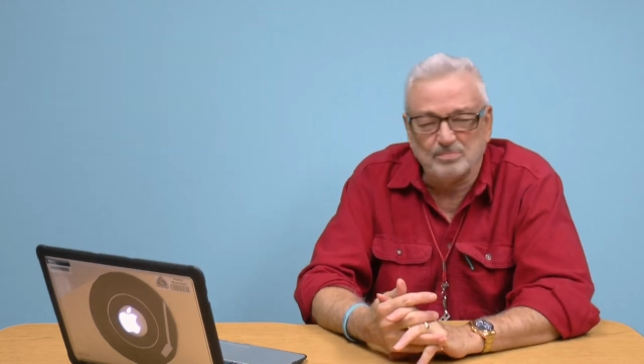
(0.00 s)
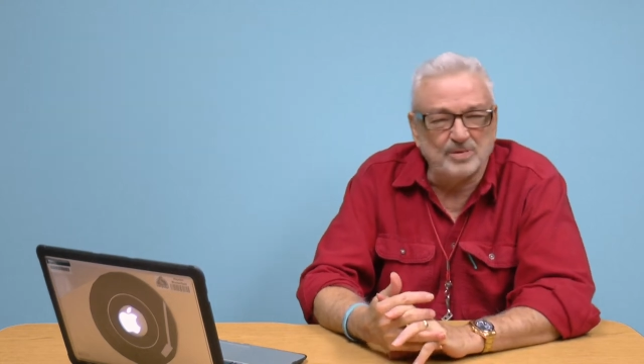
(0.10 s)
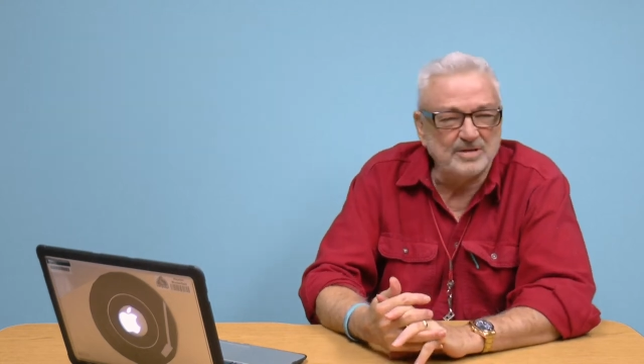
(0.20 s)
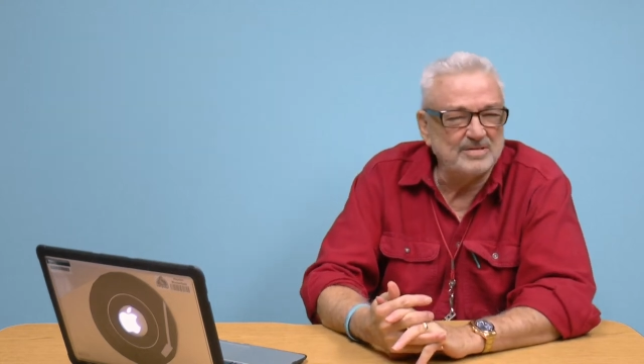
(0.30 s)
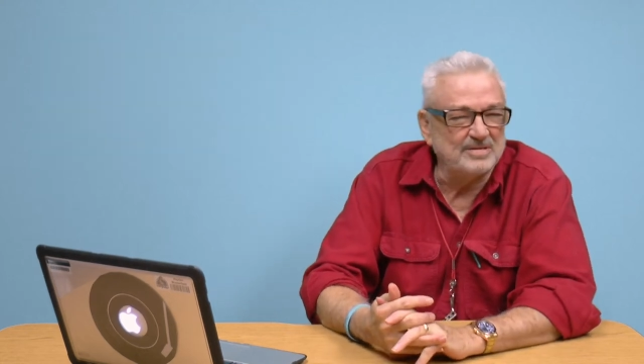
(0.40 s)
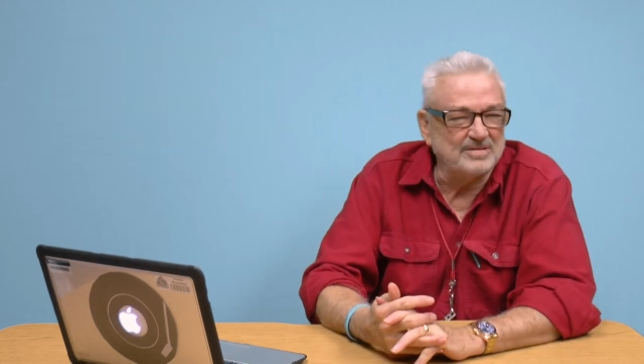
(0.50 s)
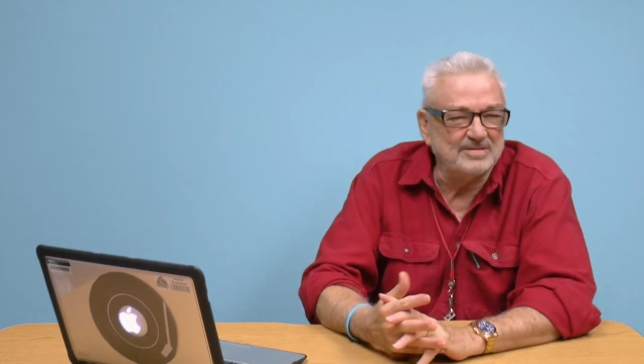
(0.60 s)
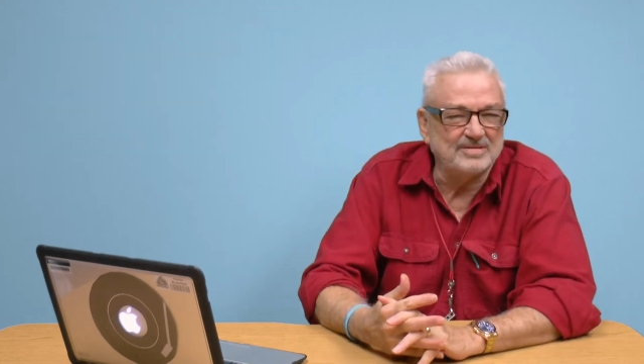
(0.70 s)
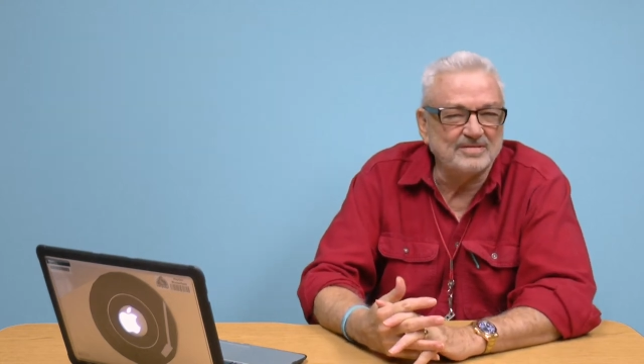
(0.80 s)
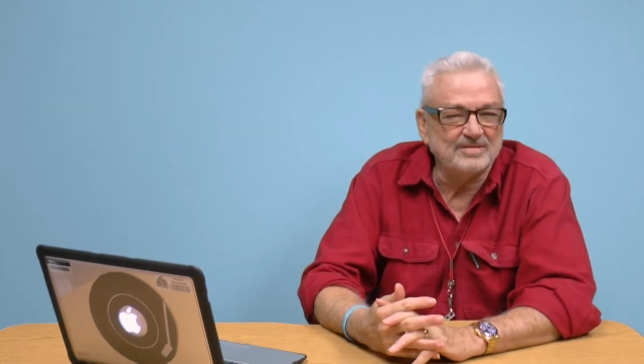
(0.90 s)
it's basic
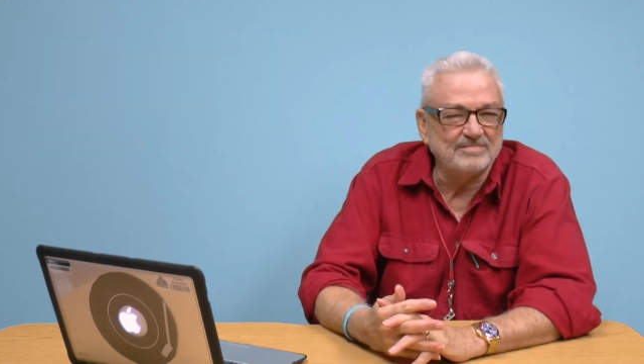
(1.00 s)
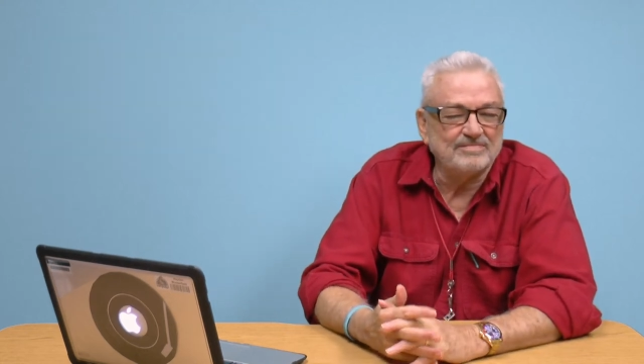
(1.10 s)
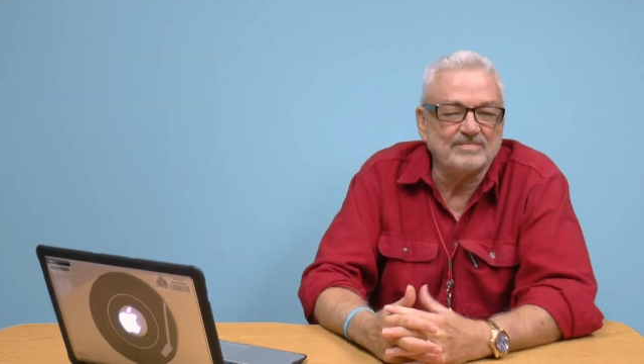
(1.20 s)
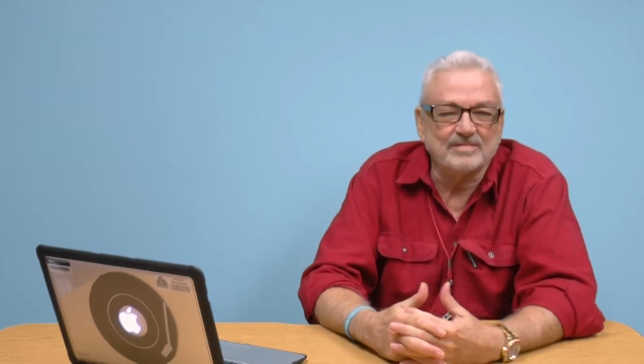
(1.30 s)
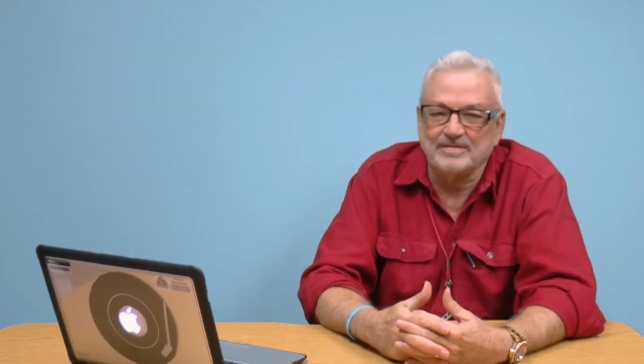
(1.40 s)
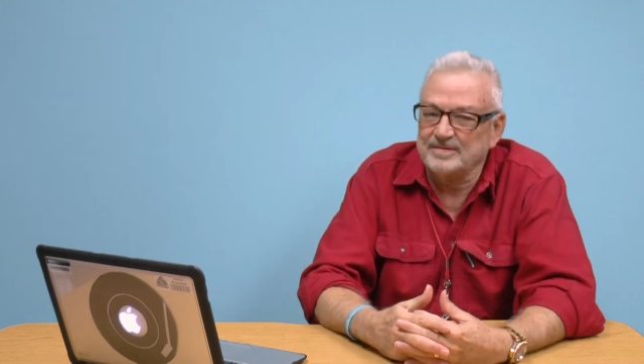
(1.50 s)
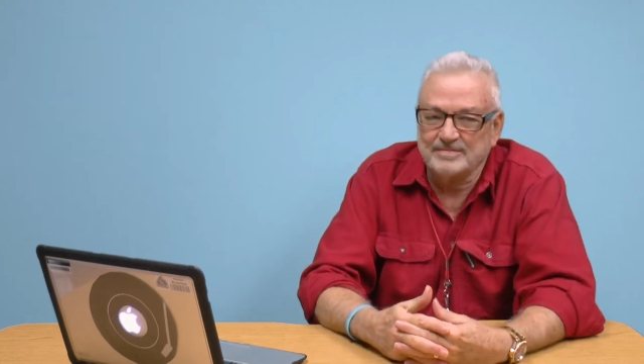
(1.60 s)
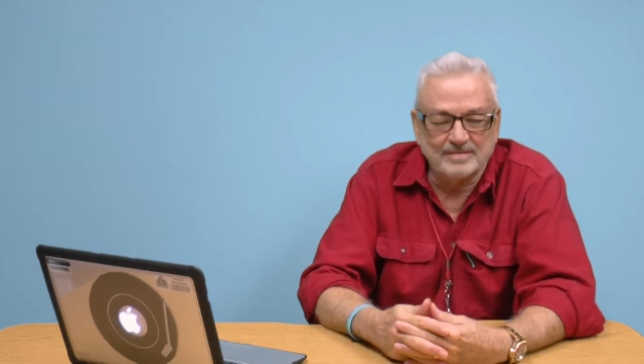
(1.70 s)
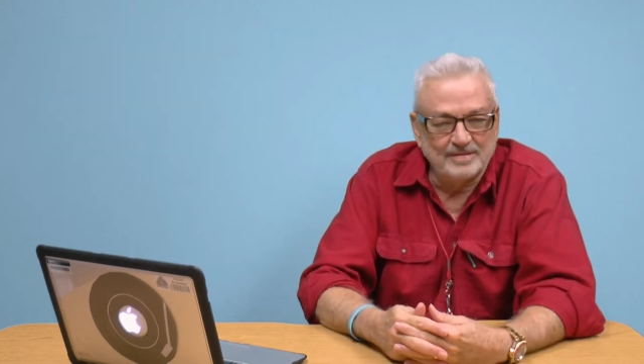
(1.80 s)
stuff. I like